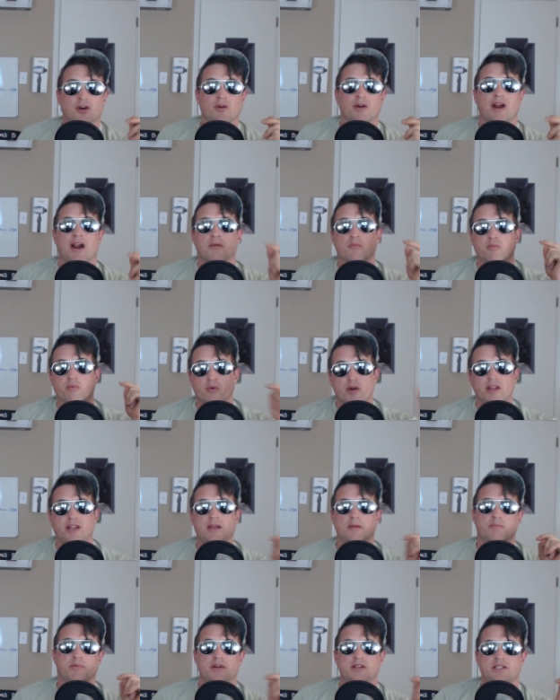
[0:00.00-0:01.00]
I really
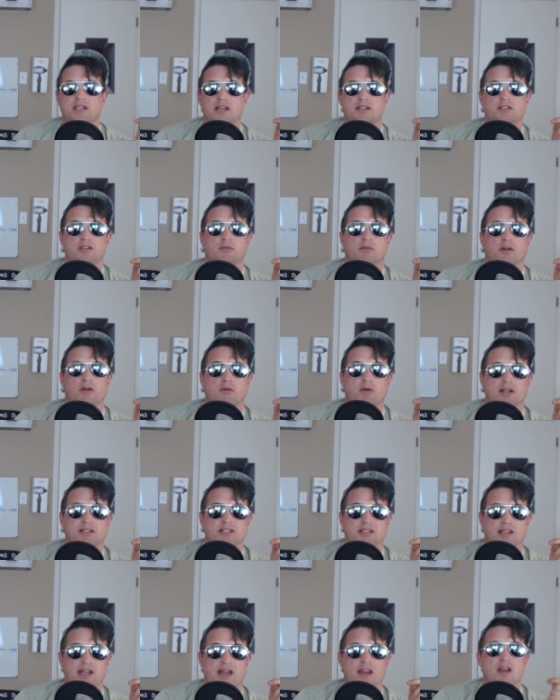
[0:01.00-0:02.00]
appreciate you
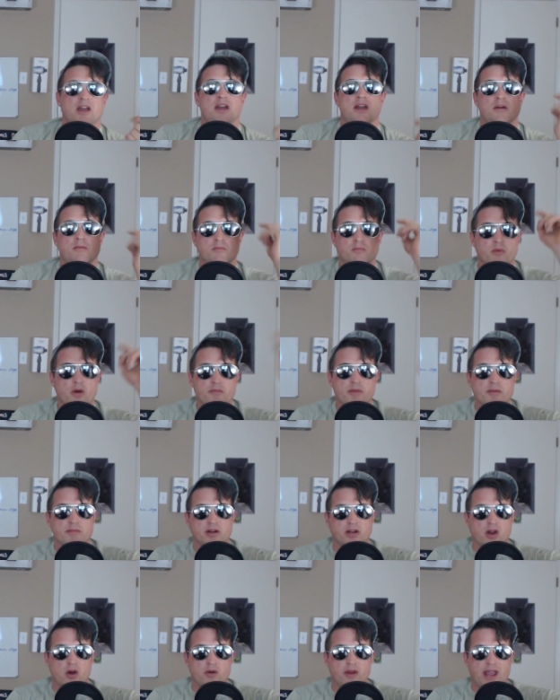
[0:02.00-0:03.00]
requesting that. Remember,
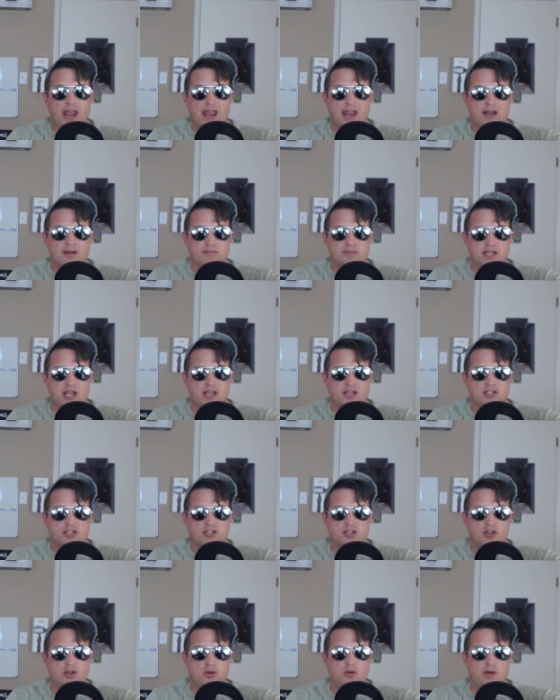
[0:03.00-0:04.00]
go to Amjays
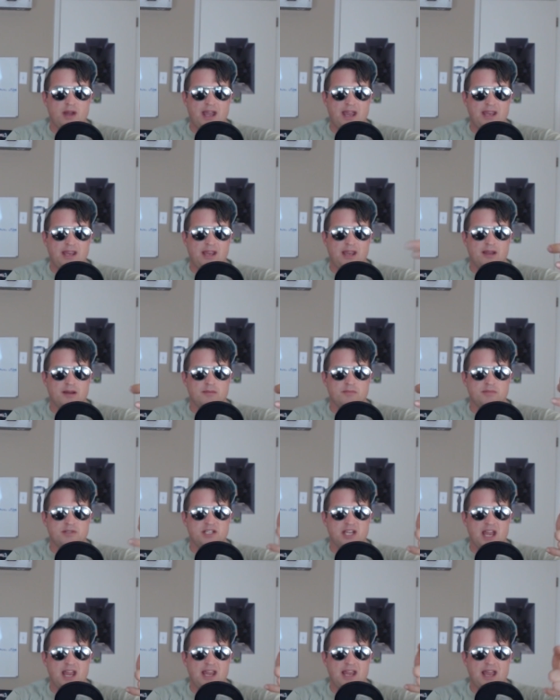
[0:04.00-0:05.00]
Two A M
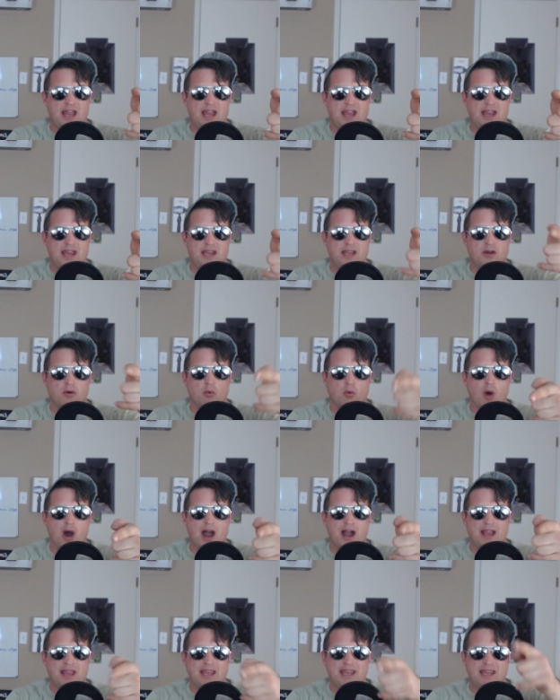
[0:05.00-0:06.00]
J A
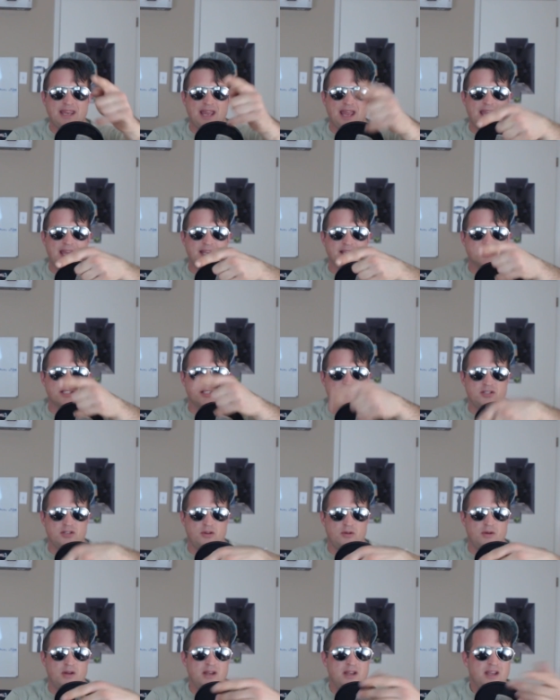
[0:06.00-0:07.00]
Y E S Two.